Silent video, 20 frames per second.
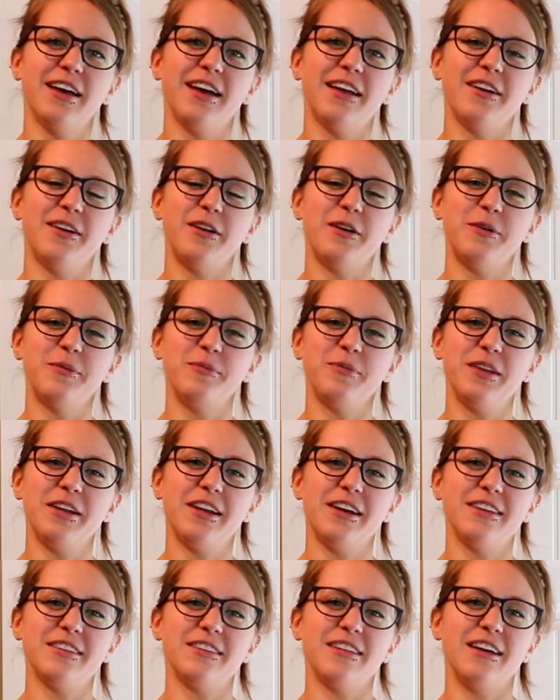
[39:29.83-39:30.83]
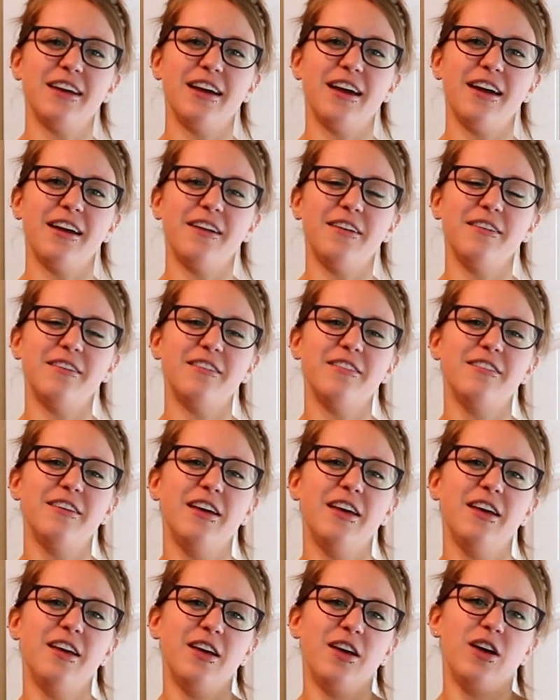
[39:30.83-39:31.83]
I don't know, it has that kind of
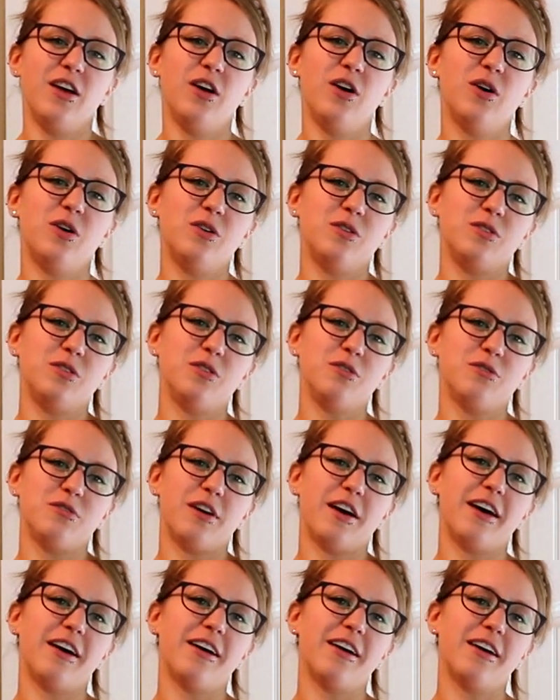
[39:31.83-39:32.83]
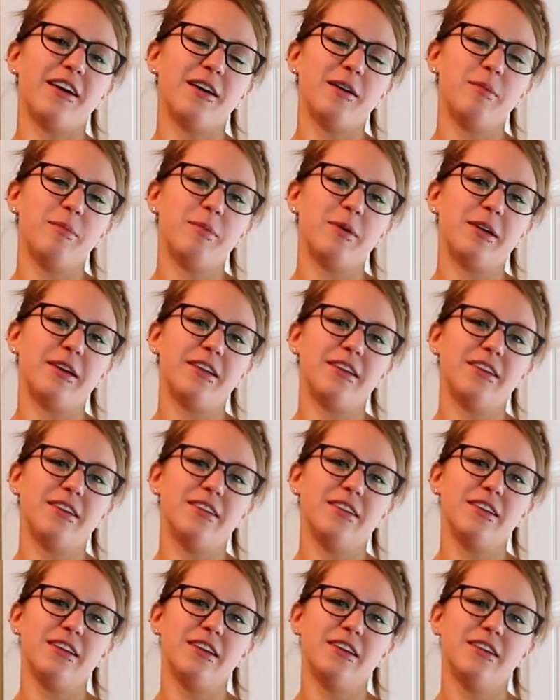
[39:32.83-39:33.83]
older vibe,
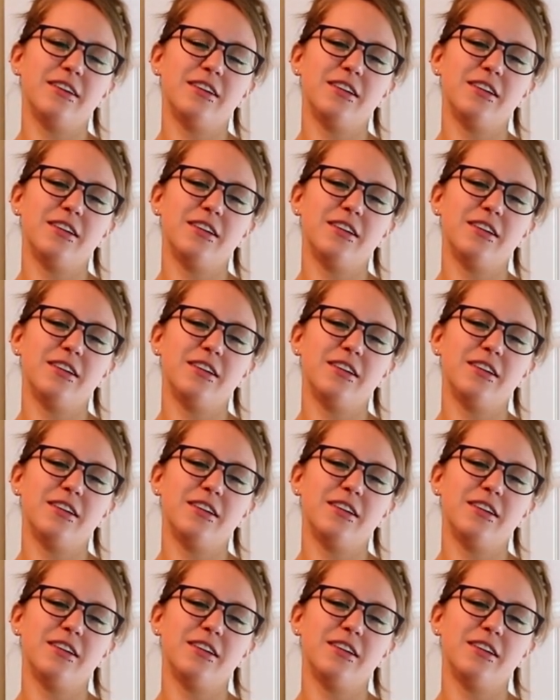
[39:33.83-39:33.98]
and